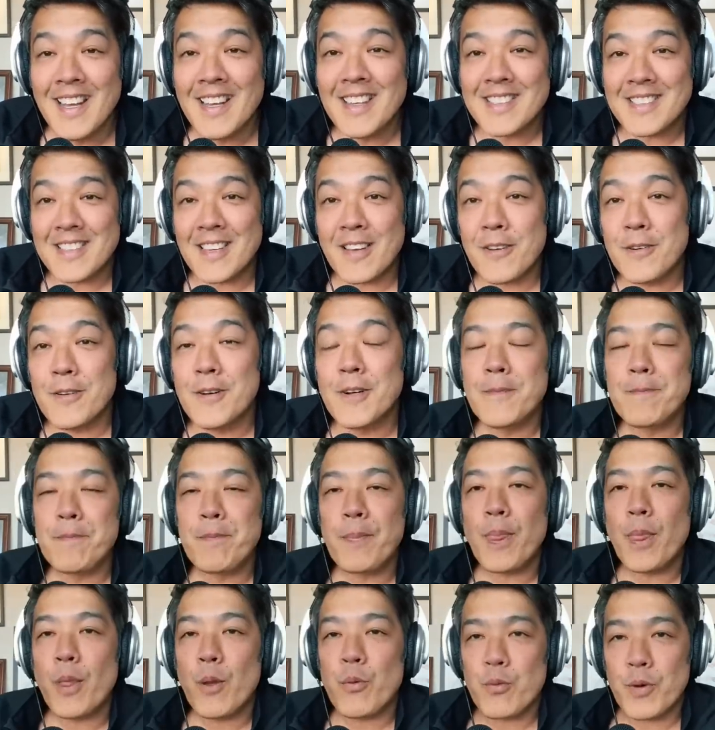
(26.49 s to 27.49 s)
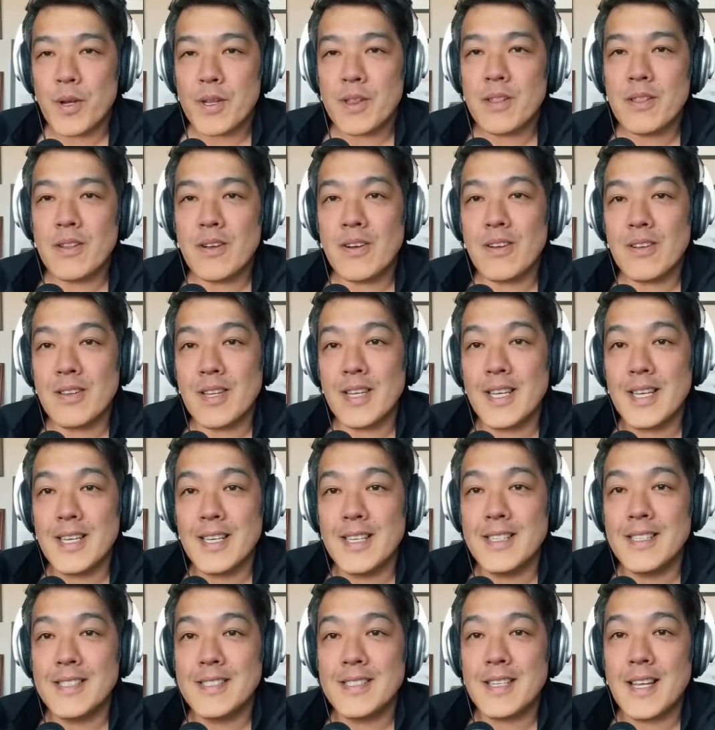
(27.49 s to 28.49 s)
So retinol
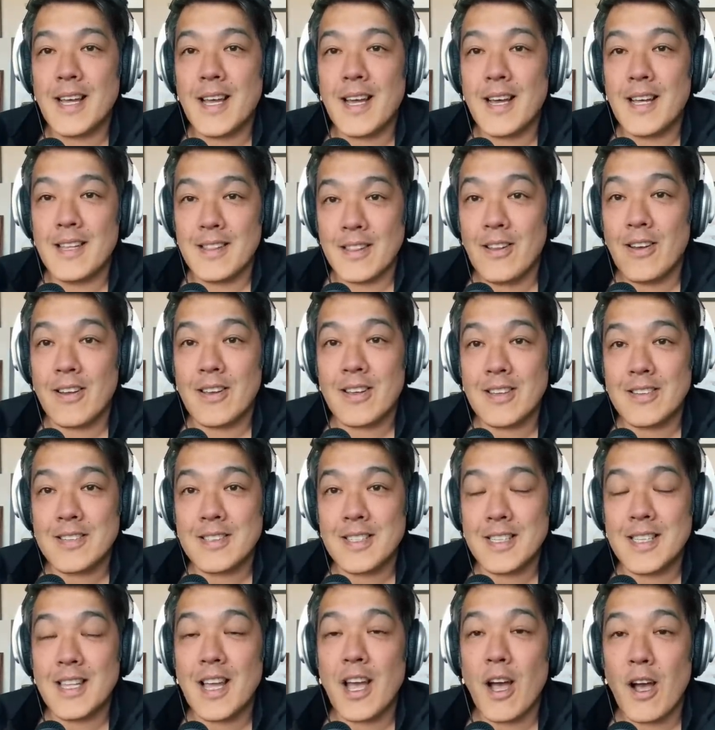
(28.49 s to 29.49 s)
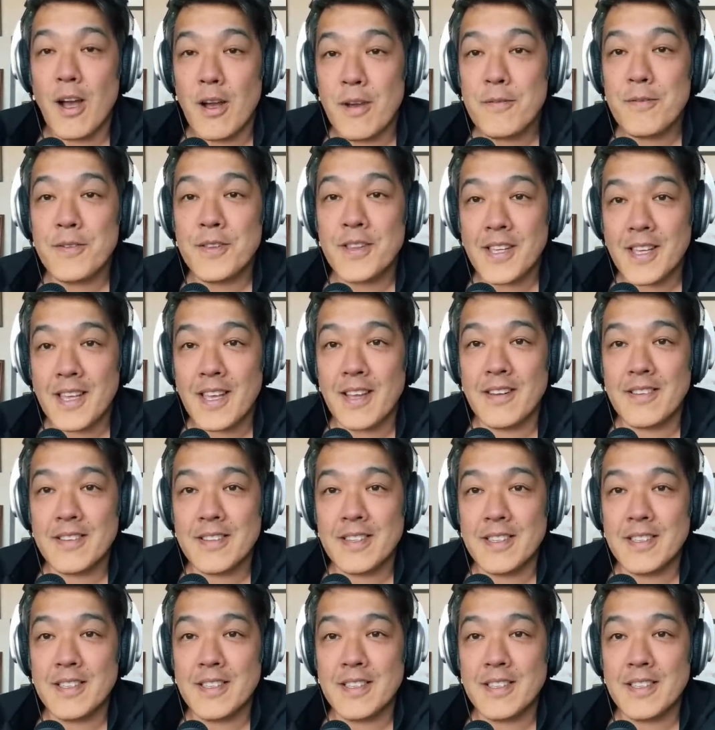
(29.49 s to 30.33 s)
is, like I said, over-the-counter.